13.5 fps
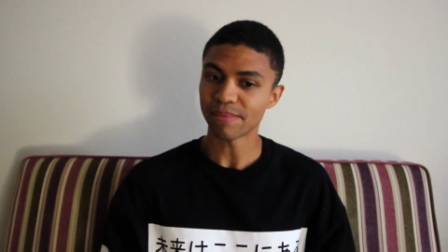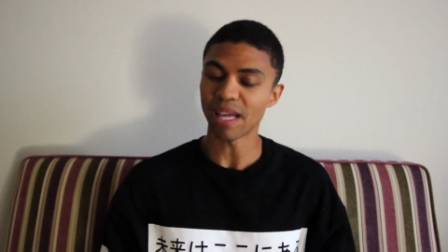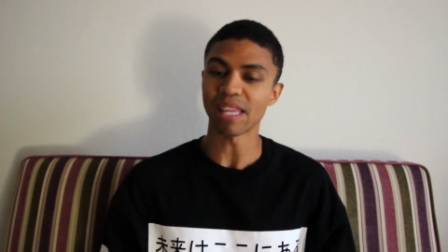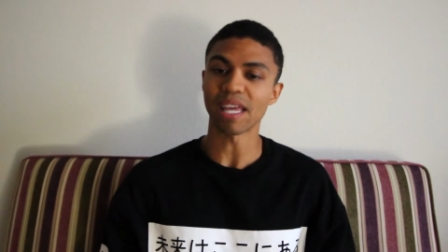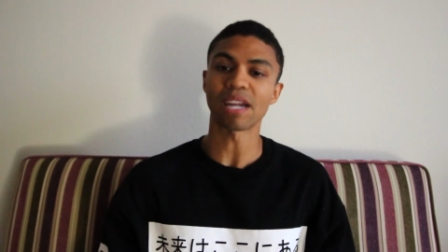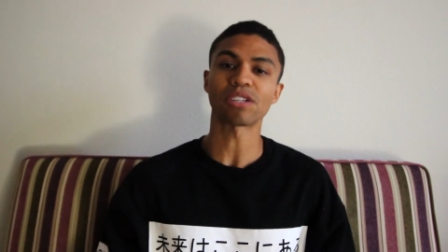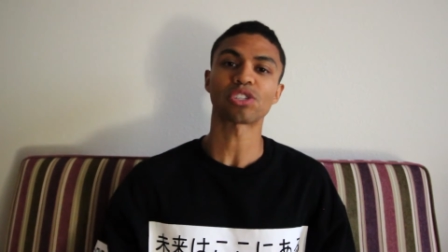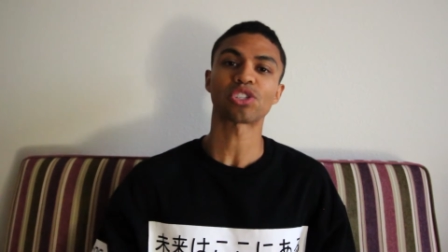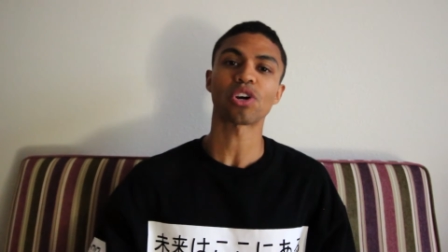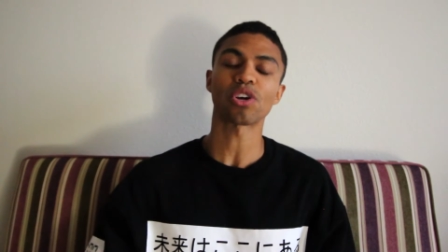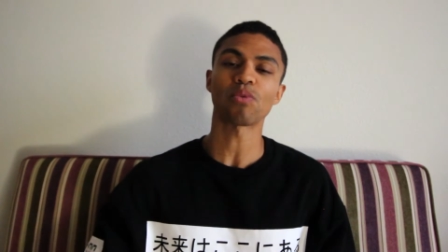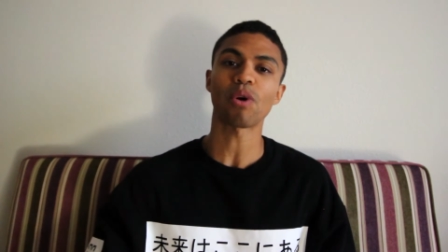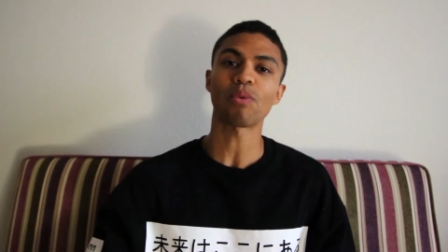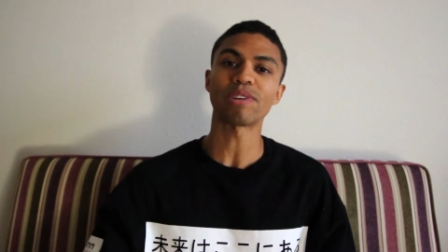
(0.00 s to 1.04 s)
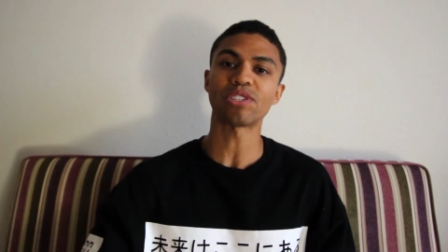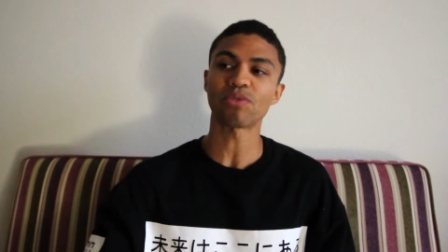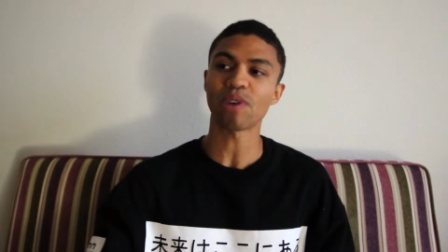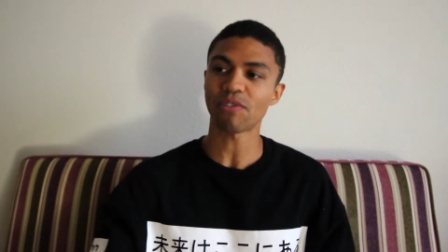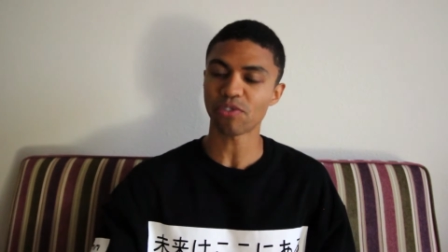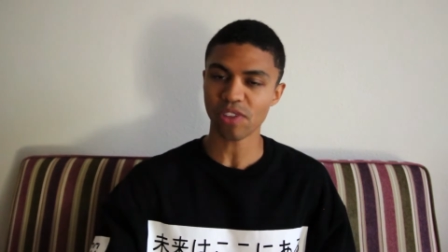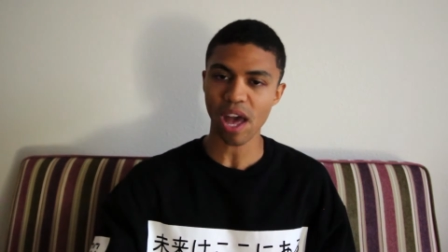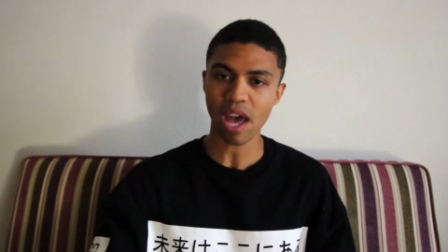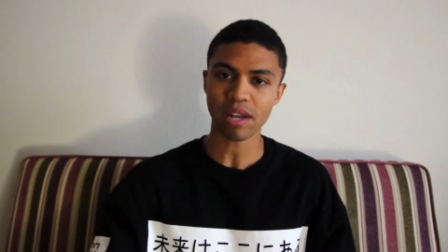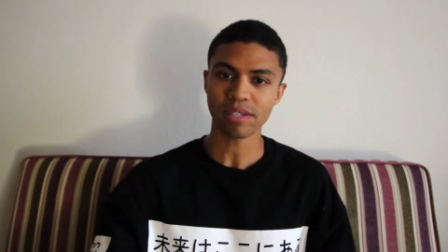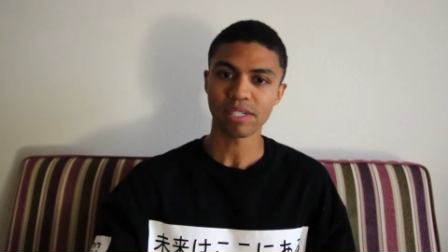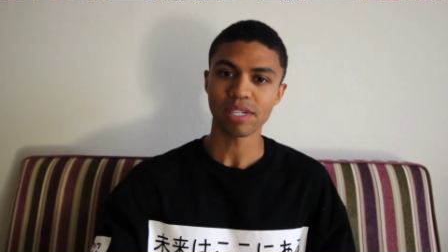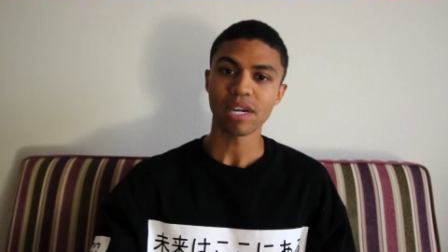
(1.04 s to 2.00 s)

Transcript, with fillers: And then I'll show you what we do after that.